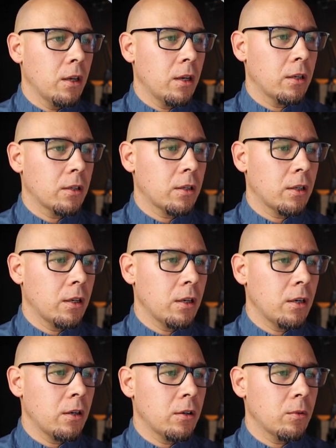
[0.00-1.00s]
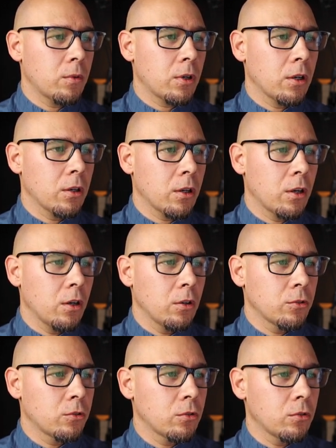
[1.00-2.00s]
And here we're going to
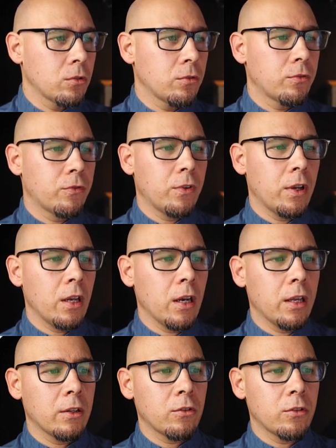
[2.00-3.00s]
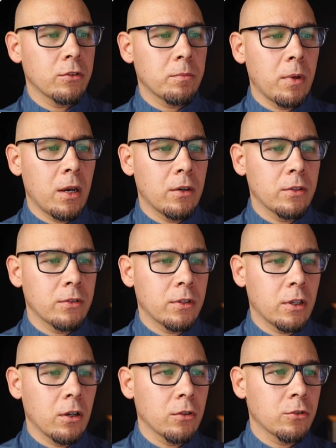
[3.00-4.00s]
go to fill and transparency
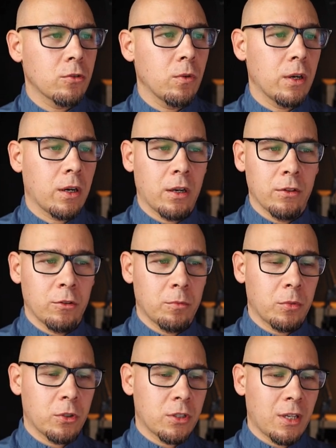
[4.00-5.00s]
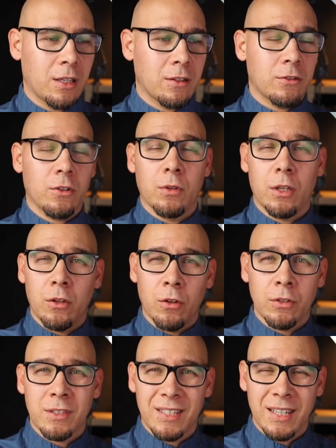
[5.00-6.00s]
goes to 100%. So they
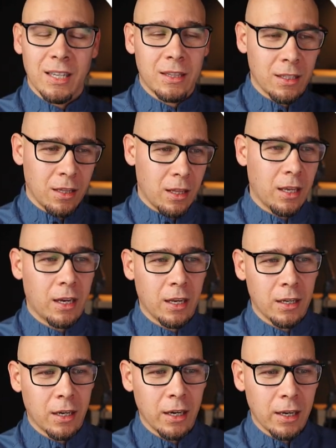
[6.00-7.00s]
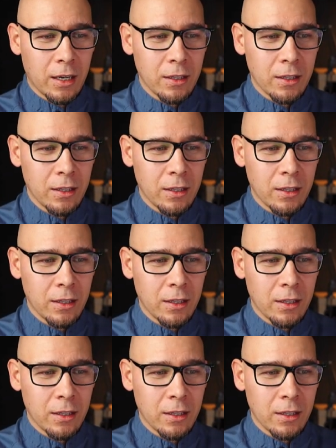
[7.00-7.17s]
don't see it and they can click